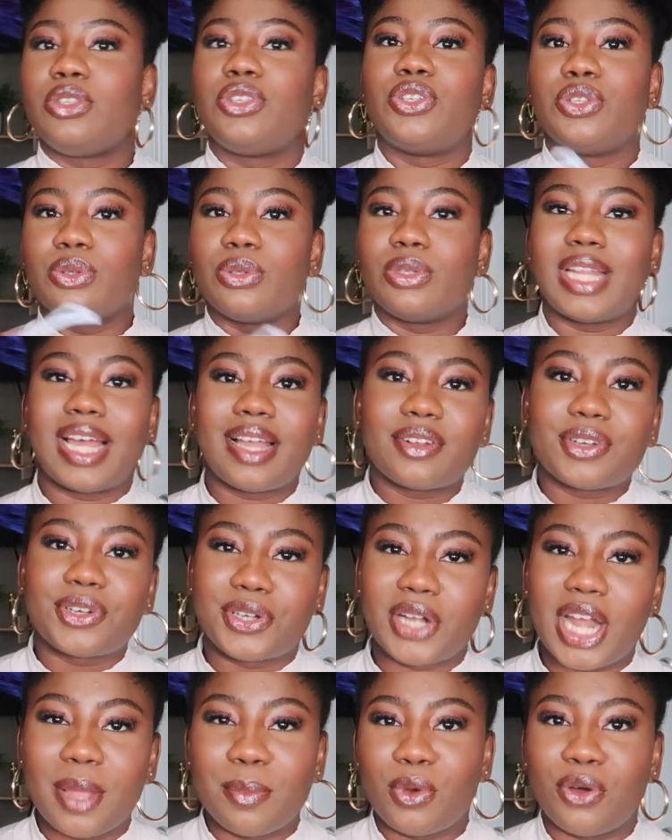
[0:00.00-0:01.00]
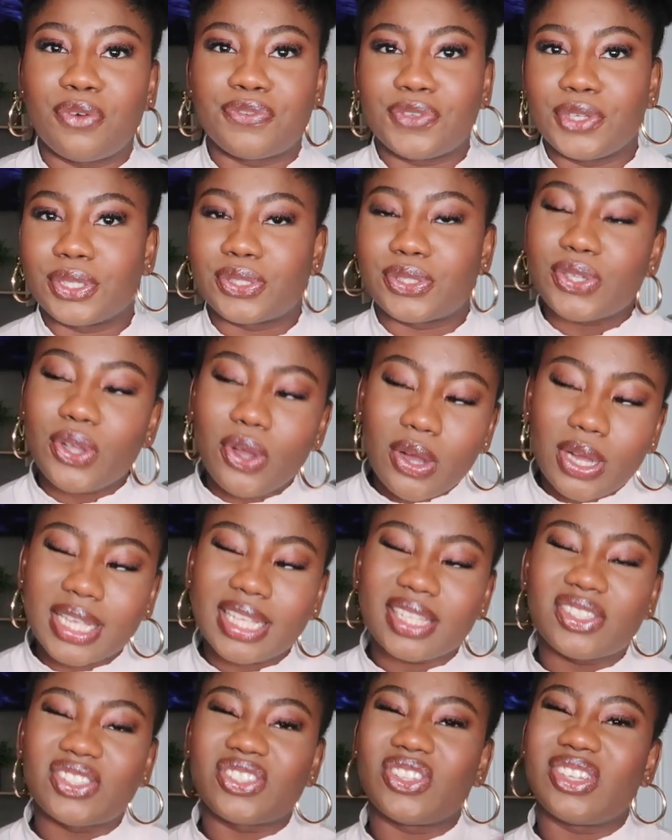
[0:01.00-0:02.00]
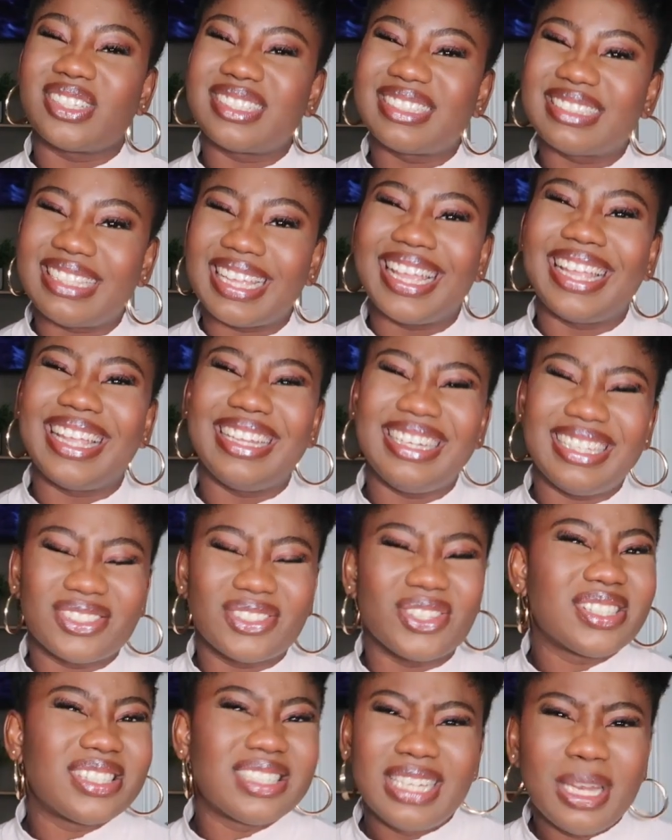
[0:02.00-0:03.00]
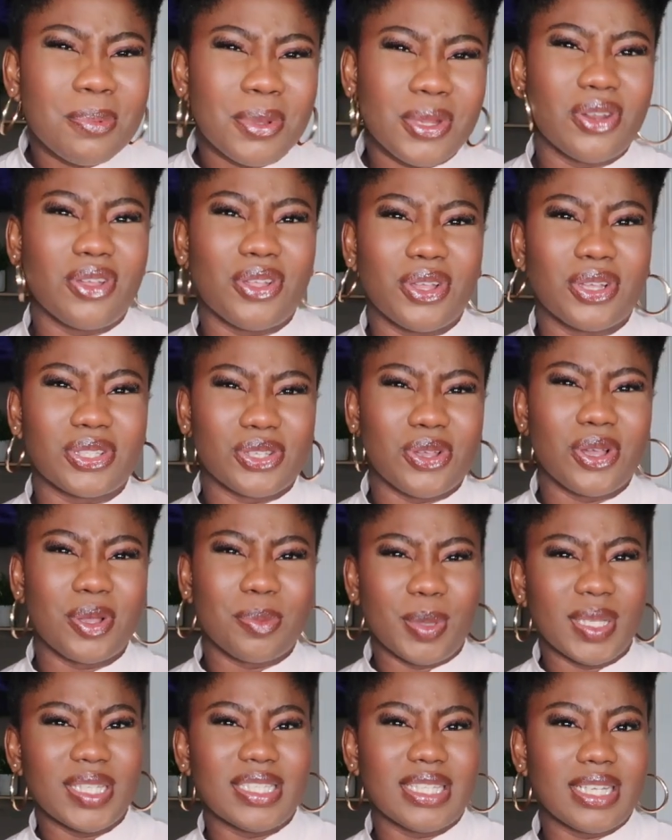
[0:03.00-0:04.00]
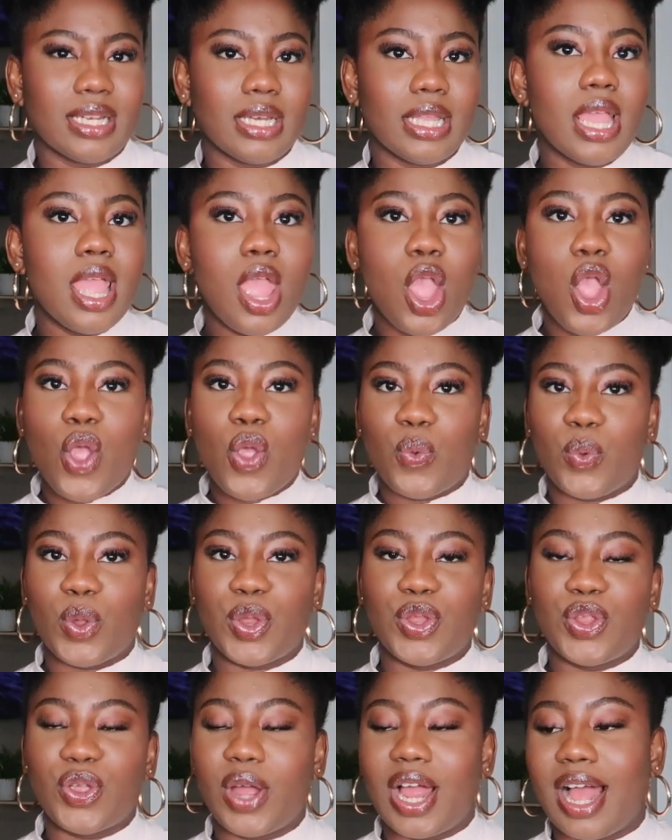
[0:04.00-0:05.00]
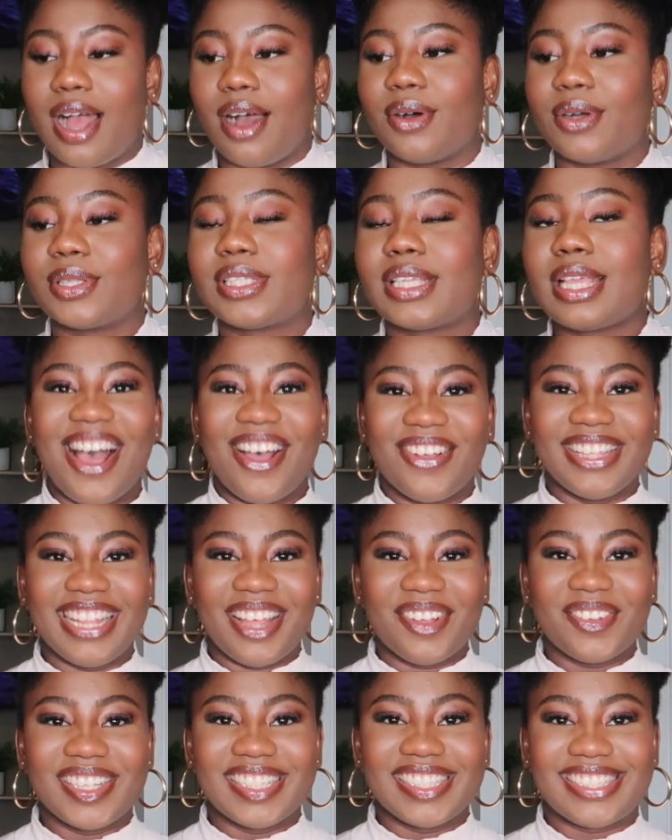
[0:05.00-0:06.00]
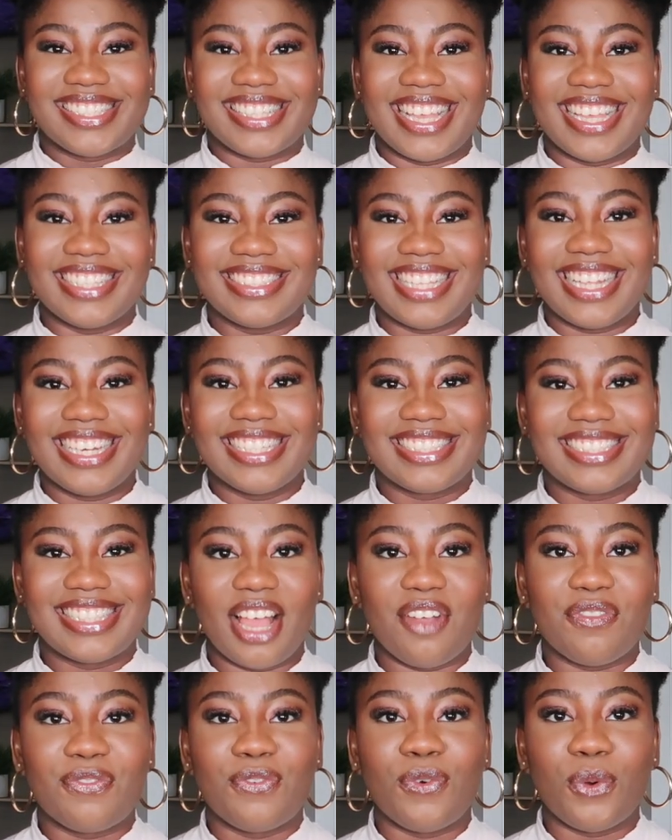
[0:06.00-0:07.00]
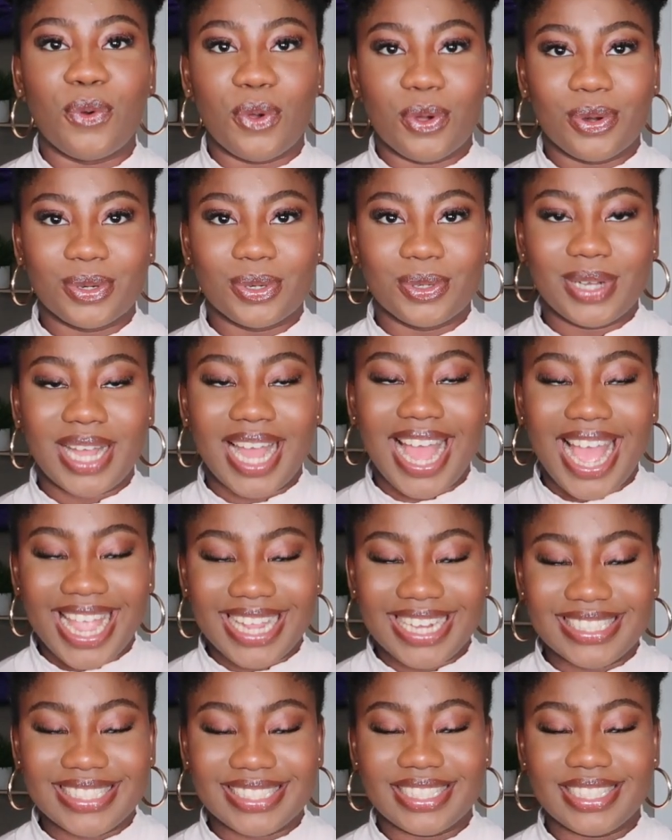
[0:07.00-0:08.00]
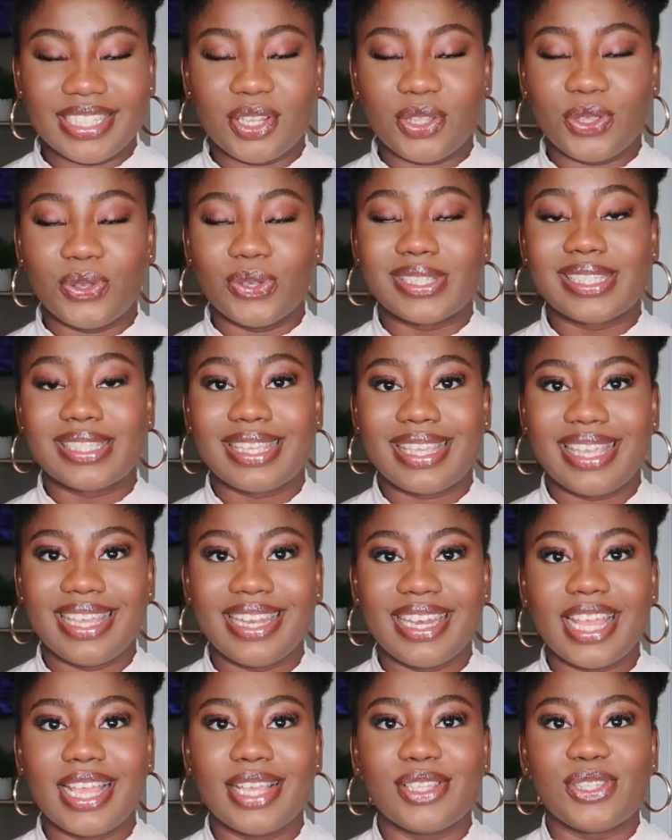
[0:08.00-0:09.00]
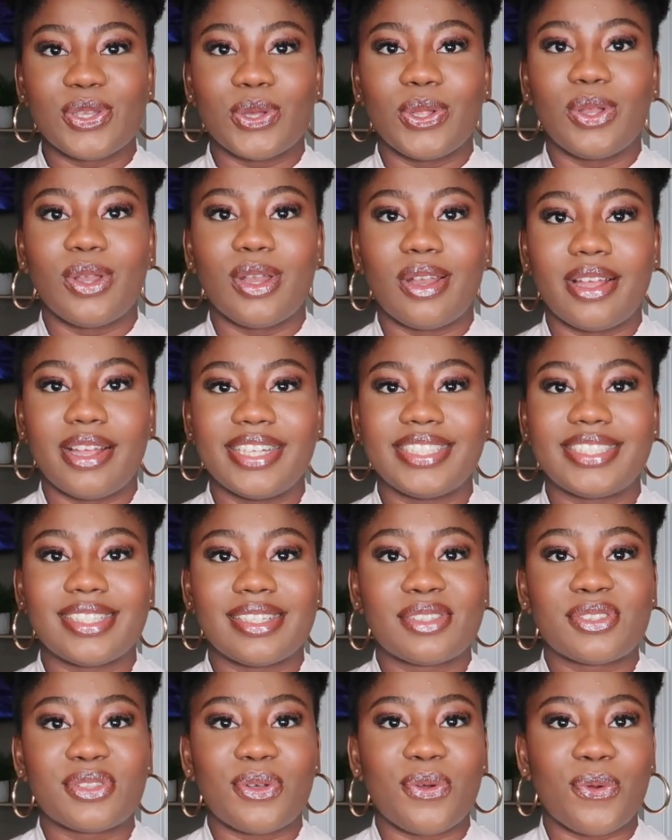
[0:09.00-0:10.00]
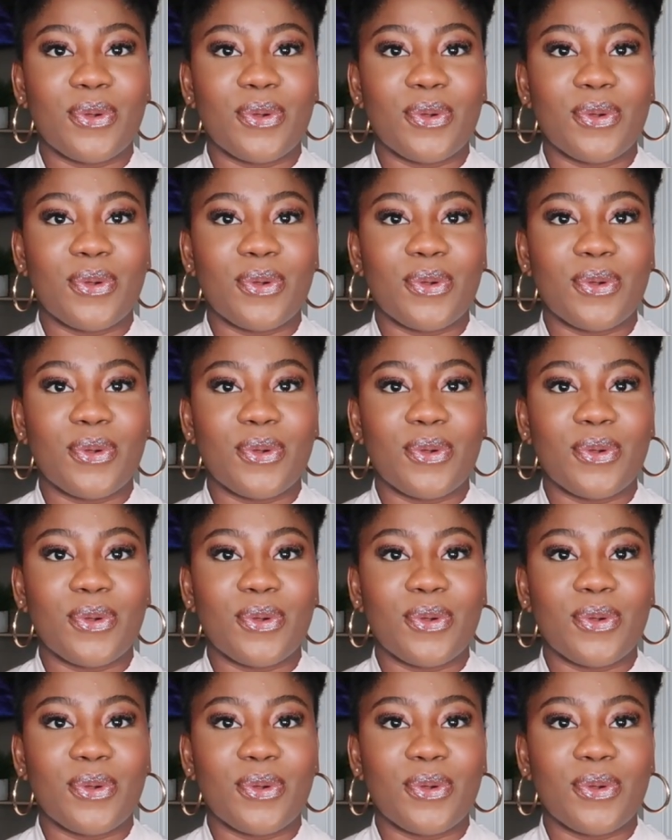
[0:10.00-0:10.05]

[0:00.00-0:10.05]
you know, that grime off your tongue. It's not staying, it's not slipping on your tongue basically when you're out. And with that being said, that is that for oral hygiene. Your skin is your largest